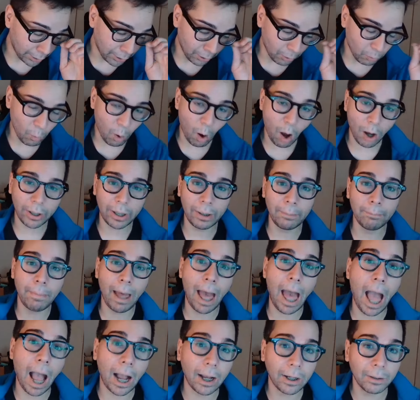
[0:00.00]
walking
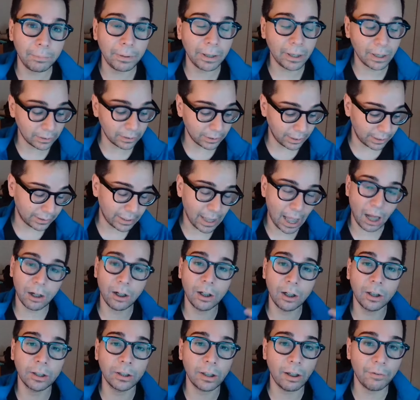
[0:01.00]
back because it's not a
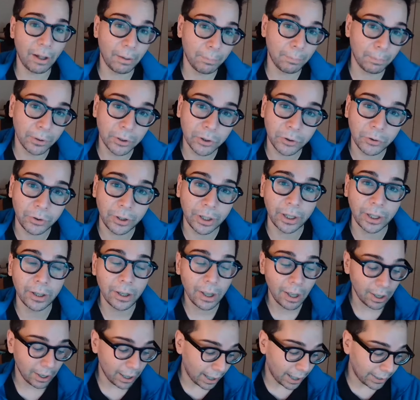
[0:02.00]
good enough opportunity.
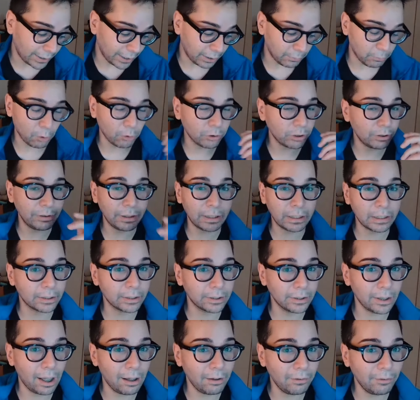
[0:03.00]
I think most of you
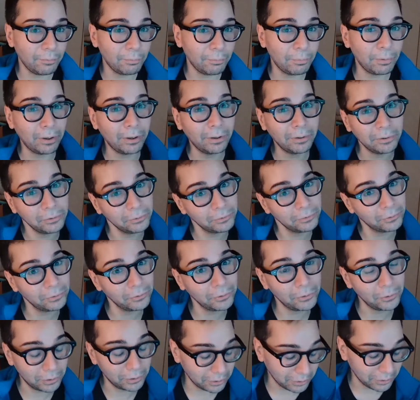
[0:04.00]
is love, but
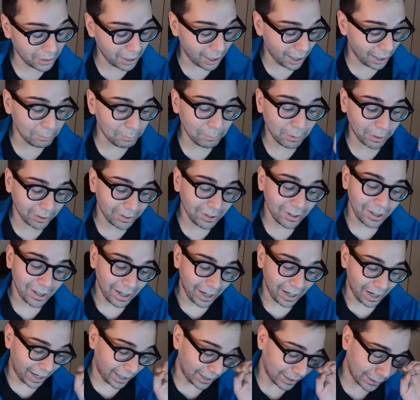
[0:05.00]
you decide. But
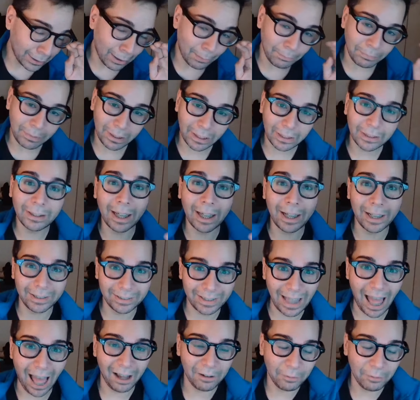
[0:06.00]
it's something like
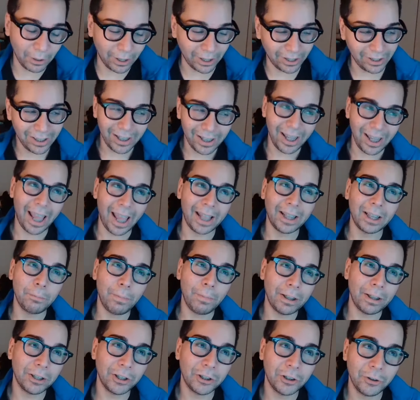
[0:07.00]
that, right? And the
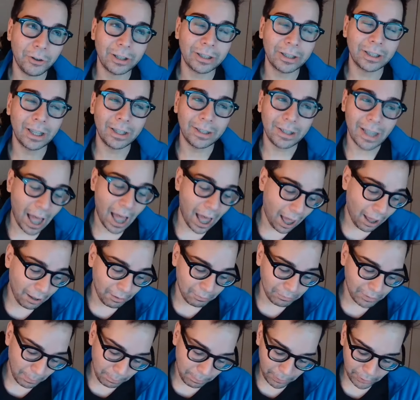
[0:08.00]
message here is to
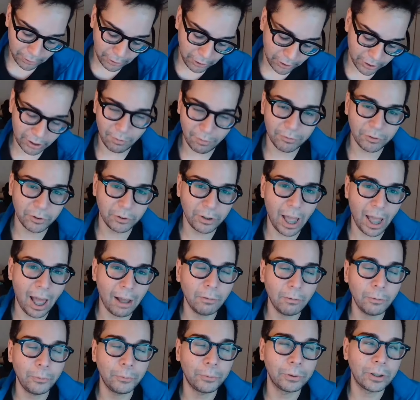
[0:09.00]
not put yourself through that.
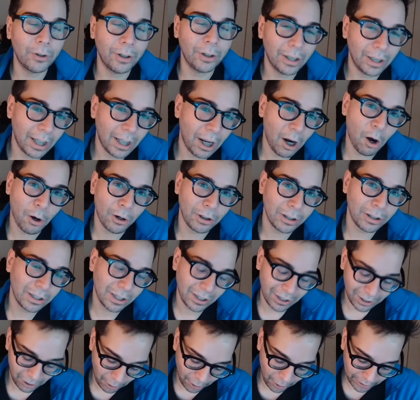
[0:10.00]
Oh, sorry, it
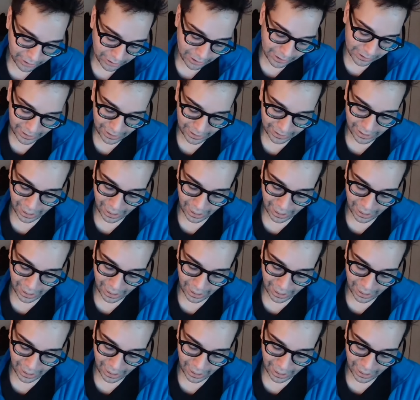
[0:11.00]
hurts. Hurts to say